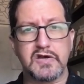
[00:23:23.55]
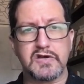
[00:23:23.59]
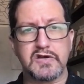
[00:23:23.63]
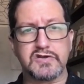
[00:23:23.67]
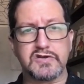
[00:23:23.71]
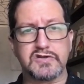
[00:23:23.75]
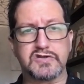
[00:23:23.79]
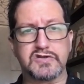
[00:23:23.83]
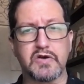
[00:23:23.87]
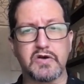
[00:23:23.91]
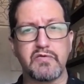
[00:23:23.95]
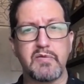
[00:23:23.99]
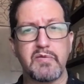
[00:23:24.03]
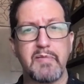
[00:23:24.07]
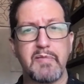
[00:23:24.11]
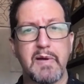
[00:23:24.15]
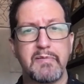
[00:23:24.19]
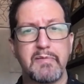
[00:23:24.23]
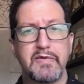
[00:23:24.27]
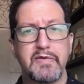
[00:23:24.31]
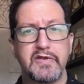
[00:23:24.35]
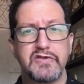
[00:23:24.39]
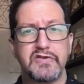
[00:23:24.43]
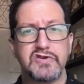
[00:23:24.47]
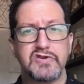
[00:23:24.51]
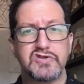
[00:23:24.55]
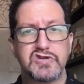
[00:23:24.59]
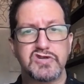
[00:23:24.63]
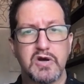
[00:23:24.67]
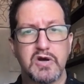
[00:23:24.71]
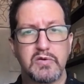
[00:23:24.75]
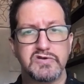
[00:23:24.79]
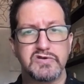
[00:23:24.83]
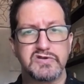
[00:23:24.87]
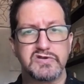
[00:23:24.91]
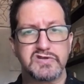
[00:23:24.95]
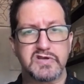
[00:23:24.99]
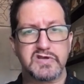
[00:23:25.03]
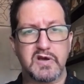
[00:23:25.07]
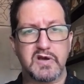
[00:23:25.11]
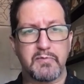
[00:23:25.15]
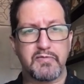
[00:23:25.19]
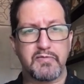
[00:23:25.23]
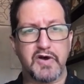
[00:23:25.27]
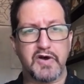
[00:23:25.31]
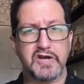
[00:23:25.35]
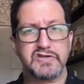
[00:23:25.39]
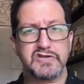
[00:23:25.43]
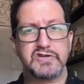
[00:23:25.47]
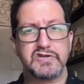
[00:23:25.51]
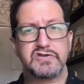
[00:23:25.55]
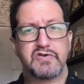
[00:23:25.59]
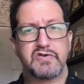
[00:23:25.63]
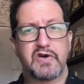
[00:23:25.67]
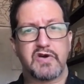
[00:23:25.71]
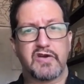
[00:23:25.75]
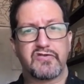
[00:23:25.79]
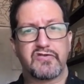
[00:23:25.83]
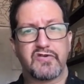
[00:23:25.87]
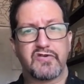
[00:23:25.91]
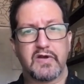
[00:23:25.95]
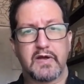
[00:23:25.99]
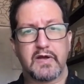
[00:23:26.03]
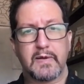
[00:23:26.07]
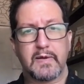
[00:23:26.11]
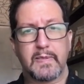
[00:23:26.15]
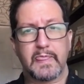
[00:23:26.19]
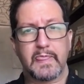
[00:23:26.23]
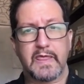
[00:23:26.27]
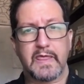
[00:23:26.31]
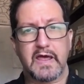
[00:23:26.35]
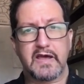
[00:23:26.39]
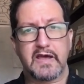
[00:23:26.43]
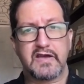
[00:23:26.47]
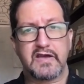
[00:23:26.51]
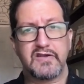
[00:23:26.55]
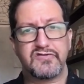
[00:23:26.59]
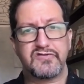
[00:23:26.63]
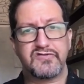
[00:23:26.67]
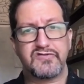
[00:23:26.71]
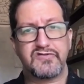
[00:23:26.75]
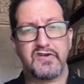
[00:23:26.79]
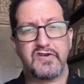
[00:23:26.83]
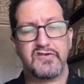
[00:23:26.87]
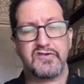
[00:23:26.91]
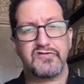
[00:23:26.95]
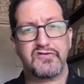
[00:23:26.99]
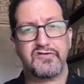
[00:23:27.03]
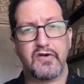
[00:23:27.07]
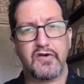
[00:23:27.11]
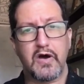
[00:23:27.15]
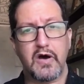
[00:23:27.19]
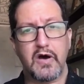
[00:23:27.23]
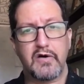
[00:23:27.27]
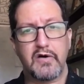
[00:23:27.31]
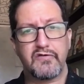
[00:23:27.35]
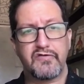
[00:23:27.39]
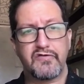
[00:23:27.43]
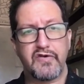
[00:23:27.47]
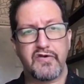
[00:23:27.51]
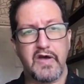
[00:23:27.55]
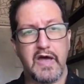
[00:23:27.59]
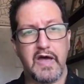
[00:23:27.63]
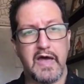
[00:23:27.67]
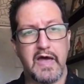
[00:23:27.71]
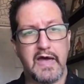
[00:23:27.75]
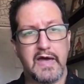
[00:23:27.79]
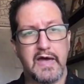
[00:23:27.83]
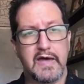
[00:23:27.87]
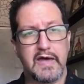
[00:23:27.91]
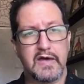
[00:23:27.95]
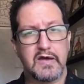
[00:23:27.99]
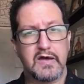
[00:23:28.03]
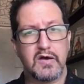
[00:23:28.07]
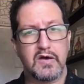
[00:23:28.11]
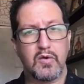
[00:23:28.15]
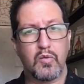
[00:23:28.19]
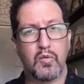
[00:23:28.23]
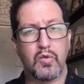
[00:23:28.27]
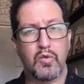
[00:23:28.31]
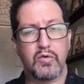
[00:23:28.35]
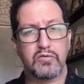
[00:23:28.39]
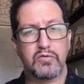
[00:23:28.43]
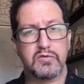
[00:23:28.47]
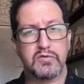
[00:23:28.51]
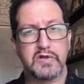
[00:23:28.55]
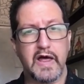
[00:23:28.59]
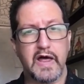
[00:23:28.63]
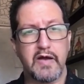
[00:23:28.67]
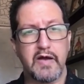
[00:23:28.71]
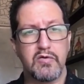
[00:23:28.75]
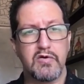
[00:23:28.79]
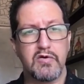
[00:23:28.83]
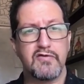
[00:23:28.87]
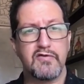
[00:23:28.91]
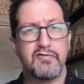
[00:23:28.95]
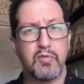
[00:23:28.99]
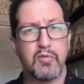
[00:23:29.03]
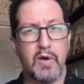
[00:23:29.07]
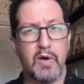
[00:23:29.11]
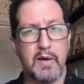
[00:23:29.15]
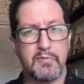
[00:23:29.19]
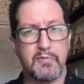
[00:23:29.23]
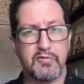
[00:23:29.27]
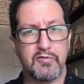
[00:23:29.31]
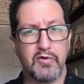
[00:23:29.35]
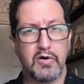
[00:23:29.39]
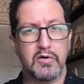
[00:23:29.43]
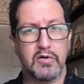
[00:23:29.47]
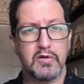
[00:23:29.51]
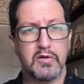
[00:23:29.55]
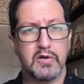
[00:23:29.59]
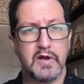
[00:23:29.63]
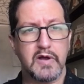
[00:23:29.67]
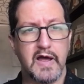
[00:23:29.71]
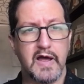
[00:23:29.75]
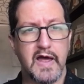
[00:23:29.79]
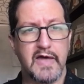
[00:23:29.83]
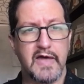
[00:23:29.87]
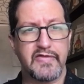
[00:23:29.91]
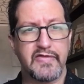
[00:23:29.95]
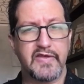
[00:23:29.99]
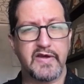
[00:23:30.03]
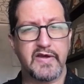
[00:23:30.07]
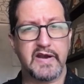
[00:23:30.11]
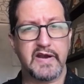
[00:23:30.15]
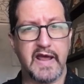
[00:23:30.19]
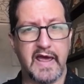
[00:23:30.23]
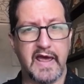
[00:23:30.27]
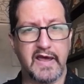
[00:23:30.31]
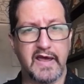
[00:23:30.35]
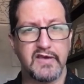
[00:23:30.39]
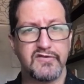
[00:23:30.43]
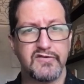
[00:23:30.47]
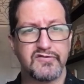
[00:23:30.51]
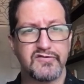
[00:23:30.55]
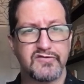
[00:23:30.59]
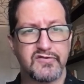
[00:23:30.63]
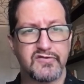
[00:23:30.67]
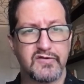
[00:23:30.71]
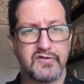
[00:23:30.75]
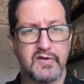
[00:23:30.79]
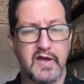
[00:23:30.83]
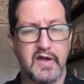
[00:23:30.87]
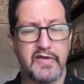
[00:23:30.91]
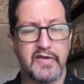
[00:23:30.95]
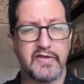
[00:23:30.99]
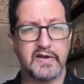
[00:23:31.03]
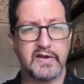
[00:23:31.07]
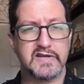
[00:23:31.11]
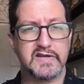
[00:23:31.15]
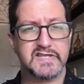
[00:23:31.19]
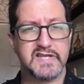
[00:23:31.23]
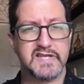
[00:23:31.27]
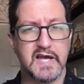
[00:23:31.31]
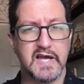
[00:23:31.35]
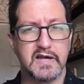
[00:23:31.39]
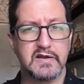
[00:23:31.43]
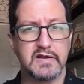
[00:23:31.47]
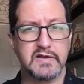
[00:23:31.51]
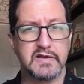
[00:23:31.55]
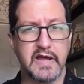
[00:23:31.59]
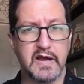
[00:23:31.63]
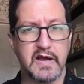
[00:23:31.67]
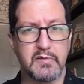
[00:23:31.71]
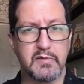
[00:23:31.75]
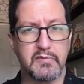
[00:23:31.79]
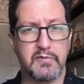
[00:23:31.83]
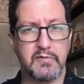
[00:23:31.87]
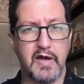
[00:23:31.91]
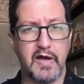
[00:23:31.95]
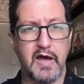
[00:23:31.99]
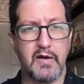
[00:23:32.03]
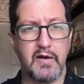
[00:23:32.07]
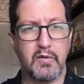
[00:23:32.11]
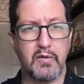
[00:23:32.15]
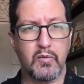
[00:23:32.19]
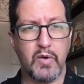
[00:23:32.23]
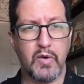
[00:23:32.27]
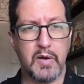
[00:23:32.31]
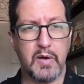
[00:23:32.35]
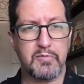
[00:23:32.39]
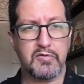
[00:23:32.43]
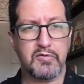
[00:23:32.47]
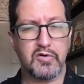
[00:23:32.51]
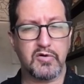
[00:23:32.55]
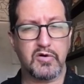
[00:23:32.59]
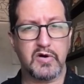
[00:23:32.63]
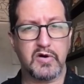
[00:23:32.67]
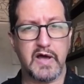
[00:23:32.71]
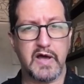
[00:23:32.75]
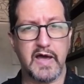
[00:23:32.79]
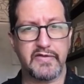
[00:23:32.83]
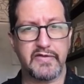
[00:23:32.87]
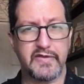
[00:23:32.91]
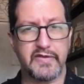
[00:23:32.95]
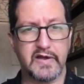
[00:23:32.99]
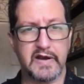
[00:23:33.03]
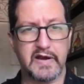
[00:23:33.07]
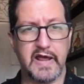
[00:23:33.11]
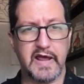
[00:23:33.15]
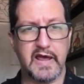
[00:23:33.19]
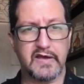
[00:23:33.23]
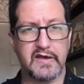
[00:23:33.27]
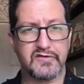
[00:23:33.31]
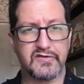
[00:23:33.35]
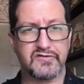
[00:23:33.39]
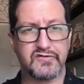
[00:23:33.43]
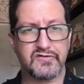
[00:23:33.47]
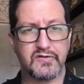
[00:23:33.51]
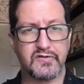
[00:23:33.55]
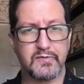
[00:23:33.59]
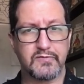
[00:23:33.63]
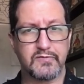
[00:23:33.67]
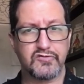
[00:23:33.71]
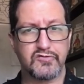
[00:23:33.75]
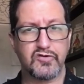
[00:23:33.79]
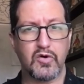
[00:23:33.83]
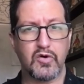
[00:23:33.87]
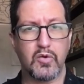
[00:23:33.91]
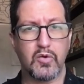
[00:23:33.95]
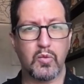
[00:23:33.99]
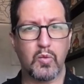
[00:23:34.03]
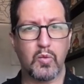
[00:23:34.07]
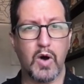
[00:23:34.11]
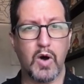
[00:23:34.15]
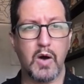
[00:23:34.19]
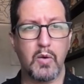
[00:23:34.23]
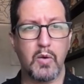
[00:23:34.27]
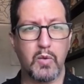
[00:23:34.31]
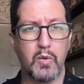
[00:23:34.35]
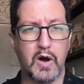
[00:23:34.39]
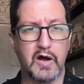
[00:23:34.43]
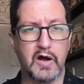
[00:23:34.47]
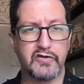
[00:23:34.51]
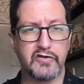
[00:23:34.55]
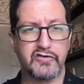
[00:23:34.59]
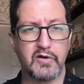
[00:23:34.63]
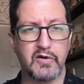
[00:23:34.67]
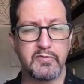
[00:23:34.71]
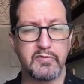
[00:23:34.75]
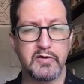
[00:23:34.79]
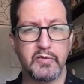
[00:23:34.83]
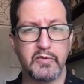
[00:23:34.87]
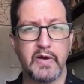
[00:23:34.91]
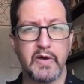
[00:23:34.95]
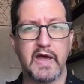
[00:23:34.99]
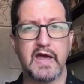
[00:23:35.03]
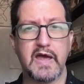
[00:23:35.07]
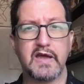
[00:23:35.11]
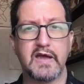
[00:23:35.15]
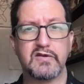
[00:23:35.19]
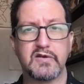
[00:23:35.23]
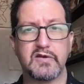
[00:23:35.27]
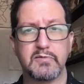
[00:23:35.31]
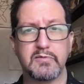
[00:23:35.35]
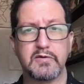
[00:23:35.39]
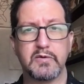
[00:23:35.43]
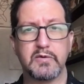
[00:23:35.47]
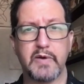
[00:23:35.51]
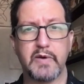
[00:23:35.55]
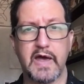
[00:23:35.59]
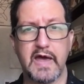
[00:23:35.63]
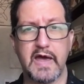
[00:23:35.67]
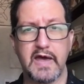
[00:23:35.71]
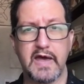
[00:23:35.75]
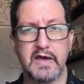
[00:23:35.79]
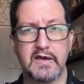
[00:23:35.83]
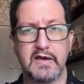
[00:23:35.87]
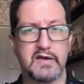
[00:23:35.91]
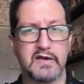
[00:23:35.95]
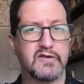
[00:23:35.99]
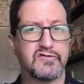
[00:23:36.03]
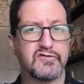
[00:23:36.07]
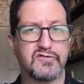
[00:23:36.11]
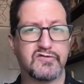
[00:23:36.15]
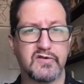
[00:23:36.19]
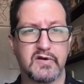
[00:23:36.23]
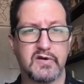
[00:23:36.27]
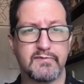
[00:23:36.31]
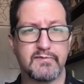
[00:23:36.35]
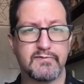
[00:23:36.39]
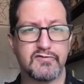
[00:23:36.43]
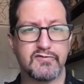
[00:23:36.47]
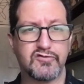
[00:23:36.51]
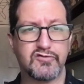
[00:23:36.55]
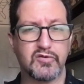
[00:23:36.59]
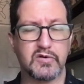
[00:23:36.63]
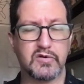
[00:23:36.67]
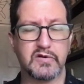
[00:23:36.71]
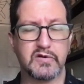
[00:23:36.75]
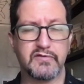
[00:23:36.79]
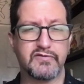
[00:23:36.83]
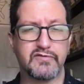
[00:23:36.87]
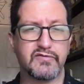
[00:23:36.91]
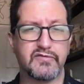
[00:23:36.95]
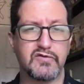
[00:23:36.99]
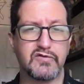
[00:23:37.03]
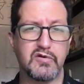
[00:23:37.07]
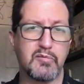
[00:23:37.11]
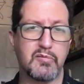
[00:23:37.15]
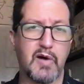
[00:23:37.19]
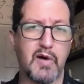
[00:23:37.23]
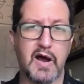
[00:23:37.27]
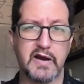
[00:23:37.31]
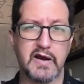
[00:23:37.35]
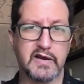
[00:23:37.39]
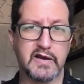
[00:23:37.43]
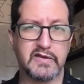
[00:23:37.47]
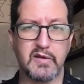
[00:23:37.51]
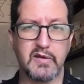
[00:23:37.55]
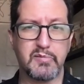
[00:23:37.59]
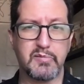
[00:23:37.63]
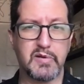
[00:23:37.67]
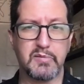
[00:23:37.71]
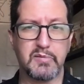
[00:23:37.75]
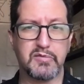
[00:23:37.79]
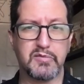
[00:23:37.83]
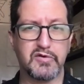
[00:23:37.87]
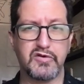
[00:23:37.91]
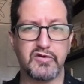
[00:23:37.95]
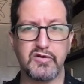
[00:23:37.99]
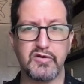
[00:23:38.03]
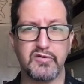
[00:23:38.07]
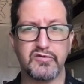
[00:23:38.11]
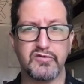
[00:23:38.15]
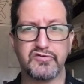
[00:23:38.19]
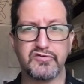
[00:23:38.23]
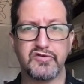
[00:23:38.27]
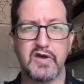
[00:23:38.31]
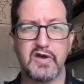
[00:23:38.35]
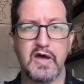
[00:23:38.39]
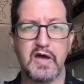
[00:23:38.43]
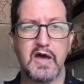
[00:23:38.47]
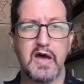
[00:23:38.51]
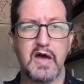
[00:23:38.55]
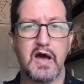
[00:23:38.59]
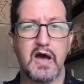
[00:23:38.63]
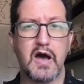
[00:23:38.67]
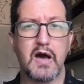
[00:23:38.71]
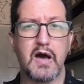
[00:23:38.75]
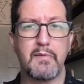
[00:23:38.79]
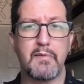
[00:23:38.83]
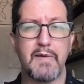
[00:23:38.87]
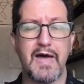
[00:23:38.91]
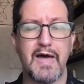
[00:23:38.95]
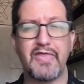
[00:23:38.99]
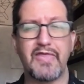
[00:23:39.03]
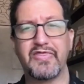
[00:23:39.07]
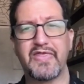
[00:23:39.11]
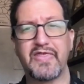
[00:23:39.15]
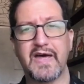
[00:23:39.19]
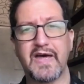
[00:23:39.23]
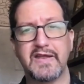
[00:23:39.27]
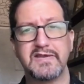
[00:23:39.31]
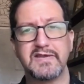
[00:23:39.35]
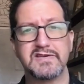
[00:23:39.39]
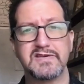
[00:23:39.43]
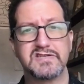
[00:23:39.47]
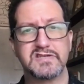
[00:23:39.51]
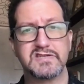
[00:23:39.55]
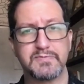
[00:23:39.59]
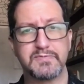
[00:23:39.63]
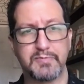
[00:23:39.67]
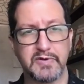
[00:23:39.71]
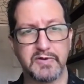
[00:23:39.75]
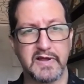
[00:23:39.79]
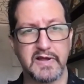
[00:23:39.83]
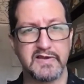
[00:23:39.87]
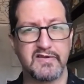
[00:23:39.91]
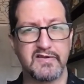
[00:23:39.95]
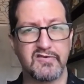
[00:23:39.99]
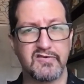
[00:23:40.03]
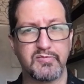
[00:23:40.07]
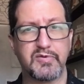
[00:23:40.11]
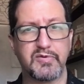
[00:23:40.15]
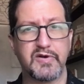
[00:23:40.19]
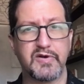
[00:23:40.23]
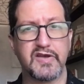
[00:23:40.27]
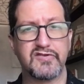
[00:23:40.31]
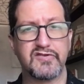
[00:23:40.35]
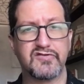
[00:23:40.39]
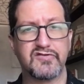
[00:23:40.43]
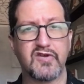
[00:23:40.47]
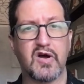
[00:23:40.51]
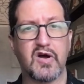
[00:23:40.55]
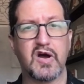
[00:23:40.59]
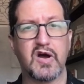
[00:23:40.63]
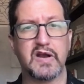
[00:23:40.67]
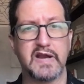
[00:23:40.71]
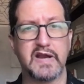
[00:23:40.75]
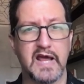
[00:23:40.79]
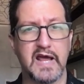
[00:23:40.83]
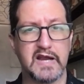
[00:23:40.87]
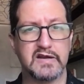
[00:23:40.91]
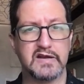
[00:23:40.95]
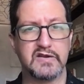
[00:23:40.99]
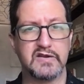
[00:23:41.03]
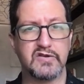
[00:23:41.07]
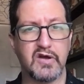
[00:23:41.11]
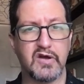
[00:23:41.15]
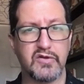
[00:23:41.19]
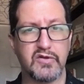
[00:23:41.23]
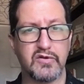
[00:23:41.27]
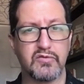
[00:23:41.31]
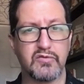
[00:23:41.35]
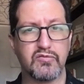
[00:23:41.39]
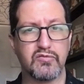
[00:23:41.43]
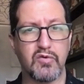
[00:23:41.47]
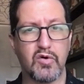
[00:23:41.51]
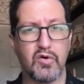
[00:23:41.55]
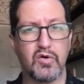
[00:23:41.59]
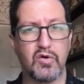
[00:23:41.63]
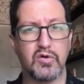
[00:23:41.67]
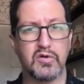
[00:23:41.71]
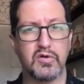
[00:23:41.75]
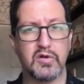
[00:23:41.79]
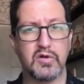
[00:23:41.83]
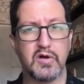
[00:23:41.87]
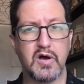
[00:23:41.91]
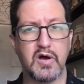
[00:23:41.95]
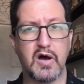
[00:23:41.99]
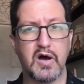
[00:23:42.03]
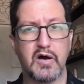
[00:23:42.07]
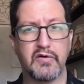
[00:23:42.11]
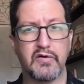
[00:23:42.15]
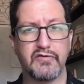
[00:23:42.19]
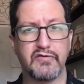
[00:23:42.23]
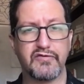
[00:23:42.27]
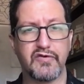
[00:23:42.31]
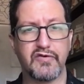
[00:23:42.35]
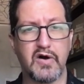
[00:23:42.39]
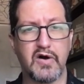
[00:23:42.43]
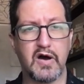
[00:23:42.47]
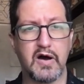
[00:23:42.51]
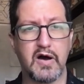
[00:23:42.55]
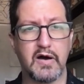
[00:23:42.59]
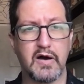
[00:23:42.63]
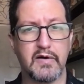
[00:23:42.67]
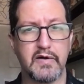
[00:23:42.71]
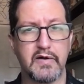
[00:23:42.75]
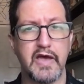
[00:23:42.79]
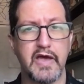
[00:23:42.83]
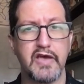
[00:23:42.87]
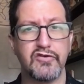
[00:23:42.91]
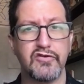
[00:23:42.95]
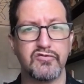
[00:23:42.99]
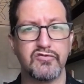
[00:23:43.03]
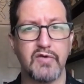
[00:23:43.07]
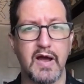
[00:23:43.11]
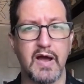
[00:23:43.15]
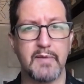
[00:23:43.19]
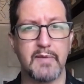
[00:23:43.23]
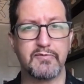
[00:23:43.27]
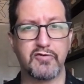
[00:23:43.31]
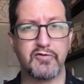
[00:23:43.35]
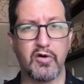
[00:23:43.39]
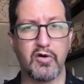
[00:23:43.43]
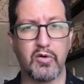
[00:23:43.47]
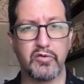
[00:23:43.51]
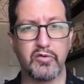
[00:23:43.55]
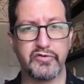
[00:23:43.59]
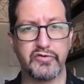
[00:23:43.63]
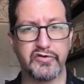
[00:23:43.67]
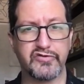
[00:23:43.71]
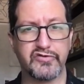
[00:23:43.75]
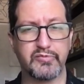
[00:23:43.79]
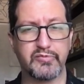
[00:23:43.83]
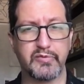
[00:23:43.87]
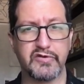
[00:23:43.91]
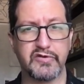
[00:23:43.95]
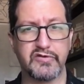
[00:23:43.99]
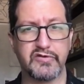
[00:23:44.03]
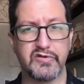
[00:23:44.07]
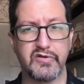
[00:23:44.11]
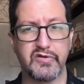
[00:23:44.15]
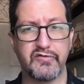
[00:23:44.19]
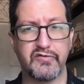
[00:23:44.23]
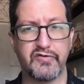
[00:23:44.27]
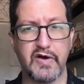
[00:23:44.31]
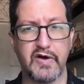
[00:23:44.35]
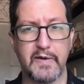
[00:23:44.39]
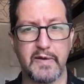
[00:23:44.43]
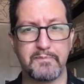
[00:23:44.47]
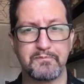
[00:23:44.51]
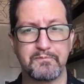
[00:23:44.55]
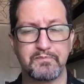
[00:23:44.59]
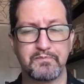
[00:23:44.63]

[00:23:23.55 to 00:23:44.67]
So remember that the Jones compression dressing consists of a layer of web roll and then ACE, and then a second layer of web roll and then ACE. So WAWA, W-A-W-A is the sort of mnemonic that people use. And then the splint is placed on, and another roll of ACE wrap to hold the splint to the foot.